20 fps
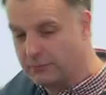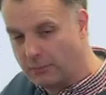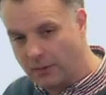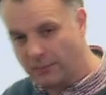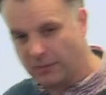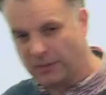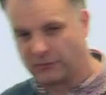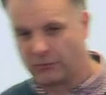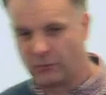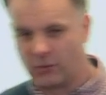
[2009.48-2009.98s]
you might
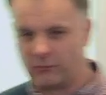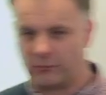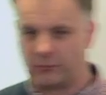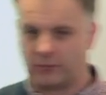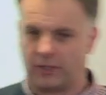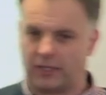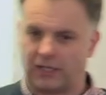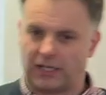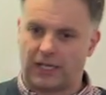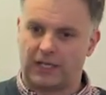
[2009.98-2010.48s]
be able to offer
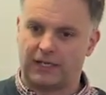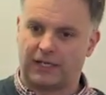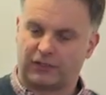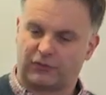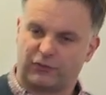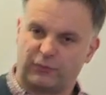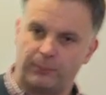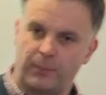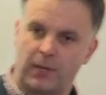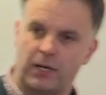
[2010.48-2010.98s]
an
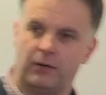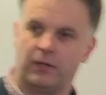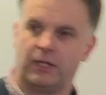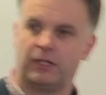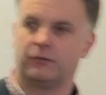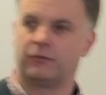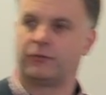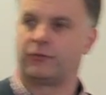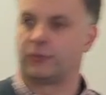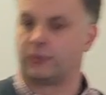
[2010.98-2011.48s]

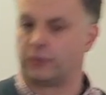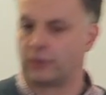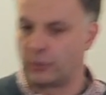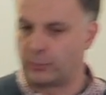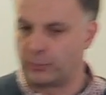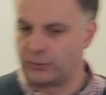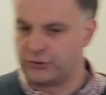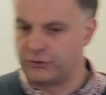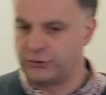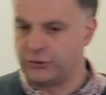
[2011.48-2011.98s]
experience or an
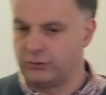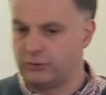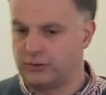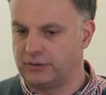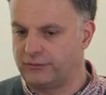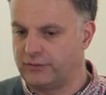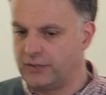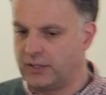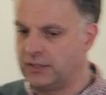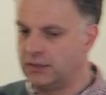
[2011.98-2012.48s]

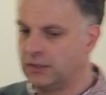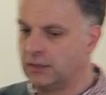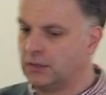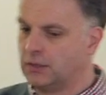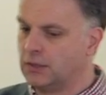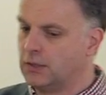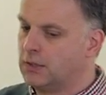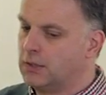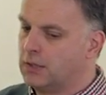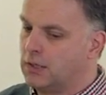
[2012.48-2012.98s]
opportunity,
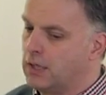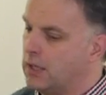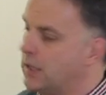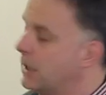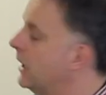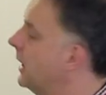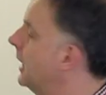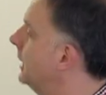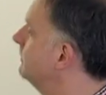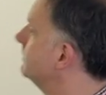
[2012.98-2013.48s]

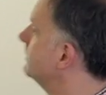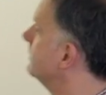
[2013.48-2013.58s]
or